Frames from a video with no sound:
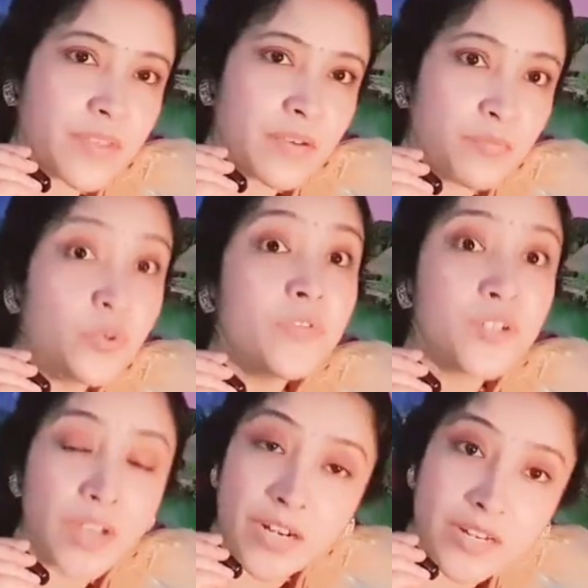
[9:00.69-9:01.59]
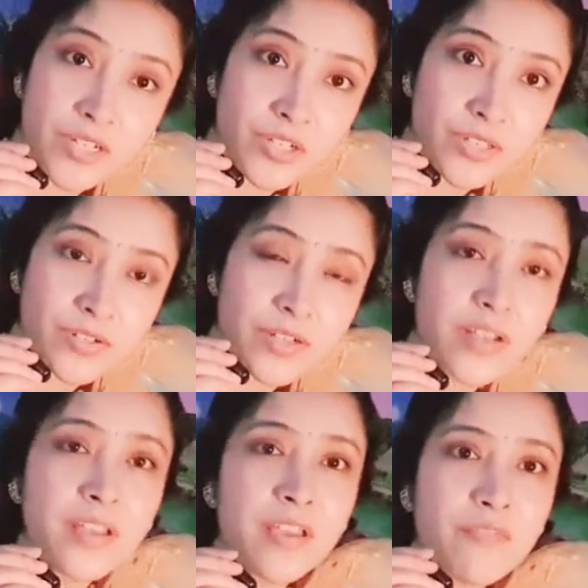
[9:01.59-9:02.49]
Purvashadha Nakshatra
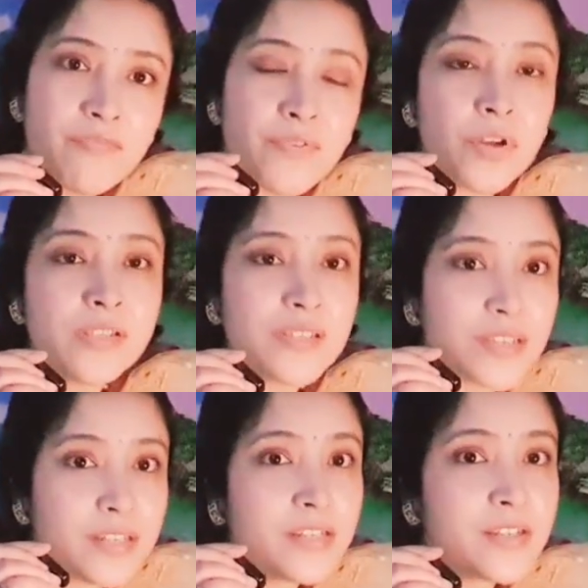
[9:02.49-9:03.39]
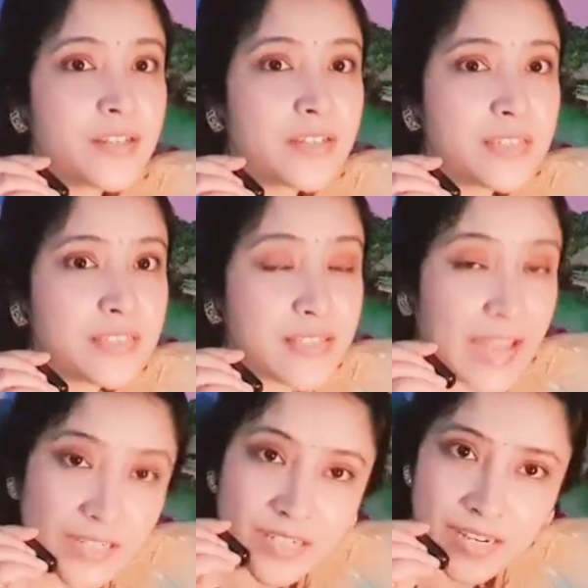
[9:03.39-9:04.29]
falls in
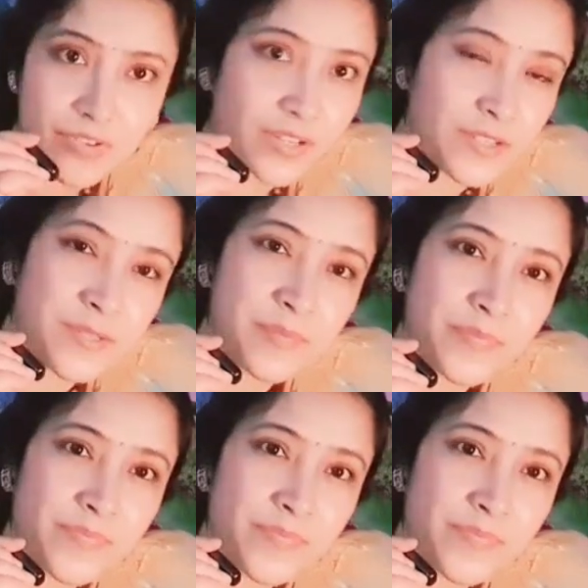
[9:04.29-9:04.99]
Sagittarius.